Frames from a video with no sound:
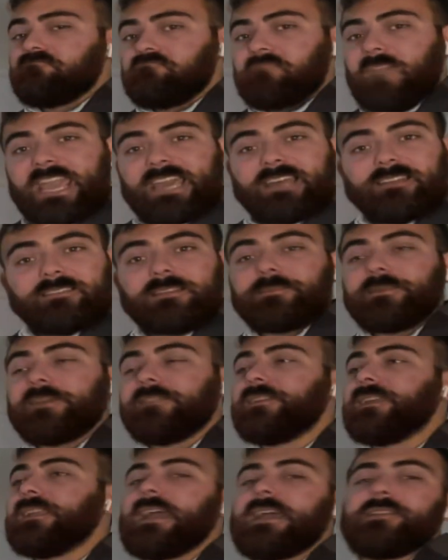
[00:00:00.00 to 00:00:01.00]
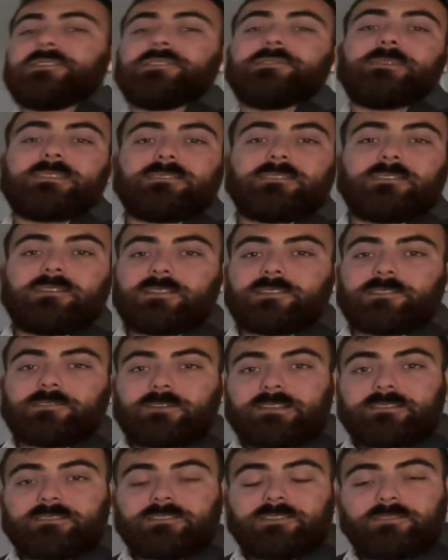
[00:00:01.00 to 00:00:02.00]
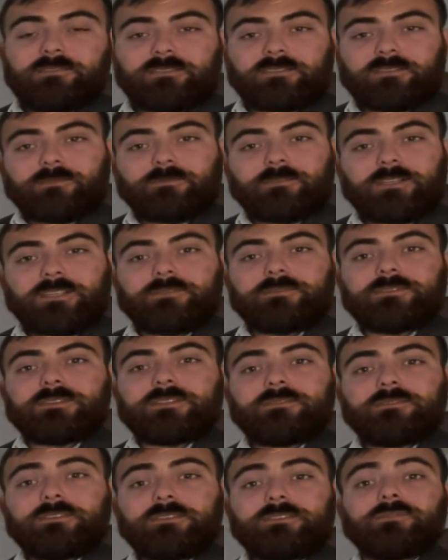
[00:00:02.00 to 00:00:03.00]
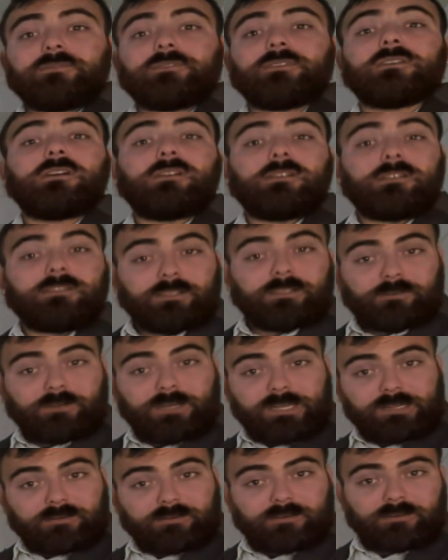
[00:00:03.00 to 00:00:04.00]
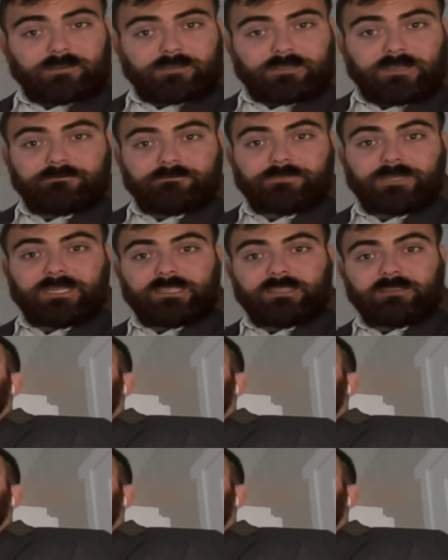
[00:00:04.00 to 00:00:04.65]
Ask him if he'd add you as an authorized user. What you would do is you call the credit card company